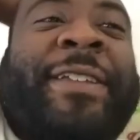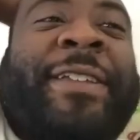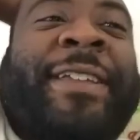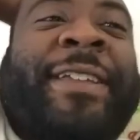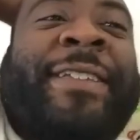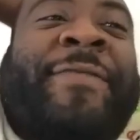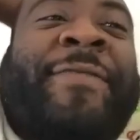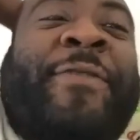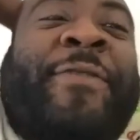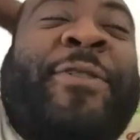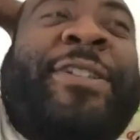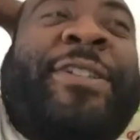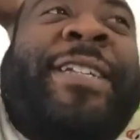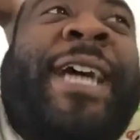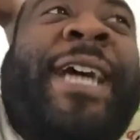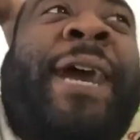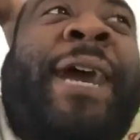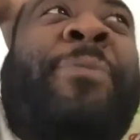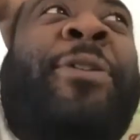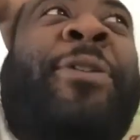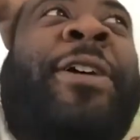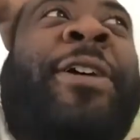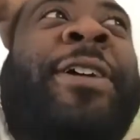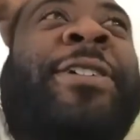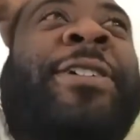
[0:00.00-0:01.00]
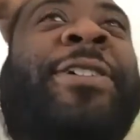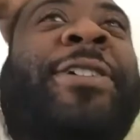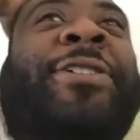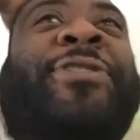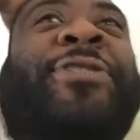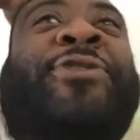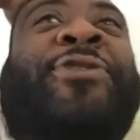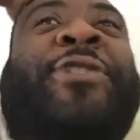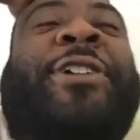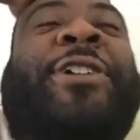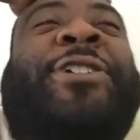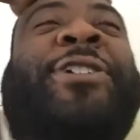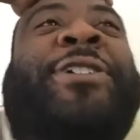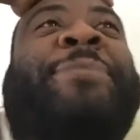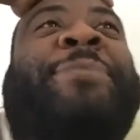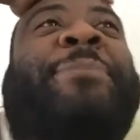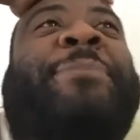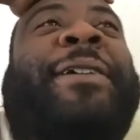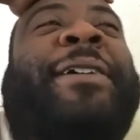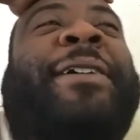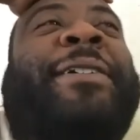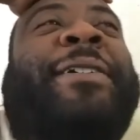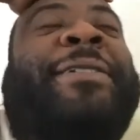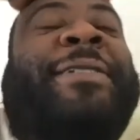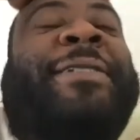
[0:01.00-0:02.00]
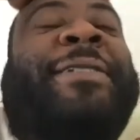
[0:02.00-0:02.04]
first time on Under Construction, man.